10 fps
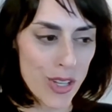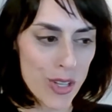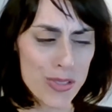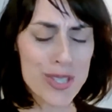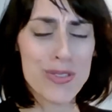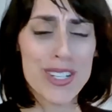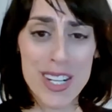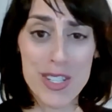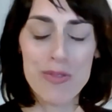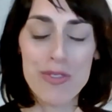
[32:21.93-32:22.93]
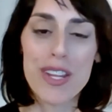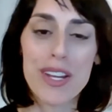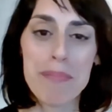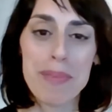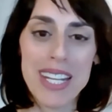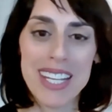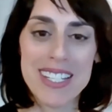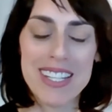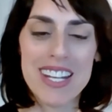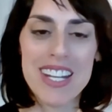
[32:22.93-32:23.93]
the risk reduction for the company, I
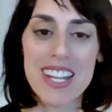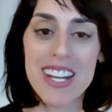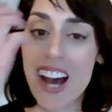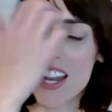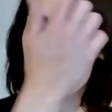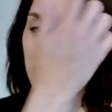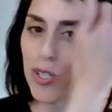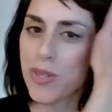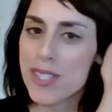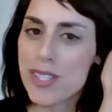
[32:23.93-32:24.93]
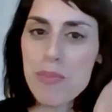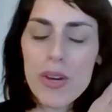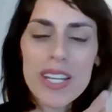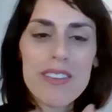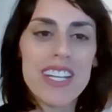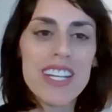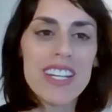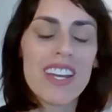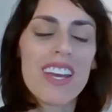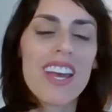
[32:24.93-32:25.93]
guess, the non-altruistic point of it.
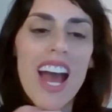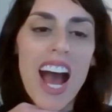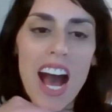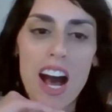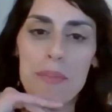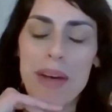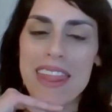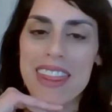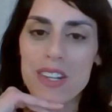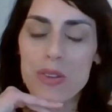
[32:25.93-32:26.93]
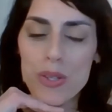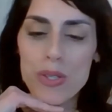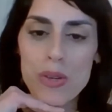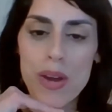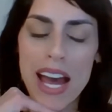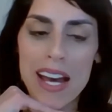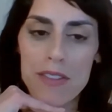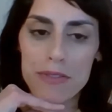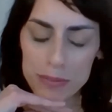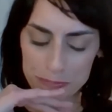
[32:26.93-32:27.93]
And then you also
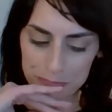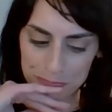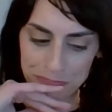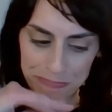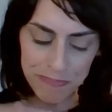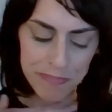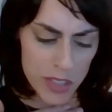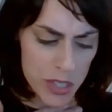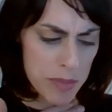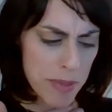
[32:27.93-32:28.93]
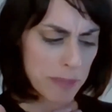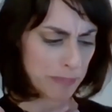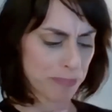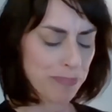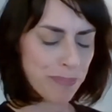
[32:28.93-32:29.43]
have, excuse me,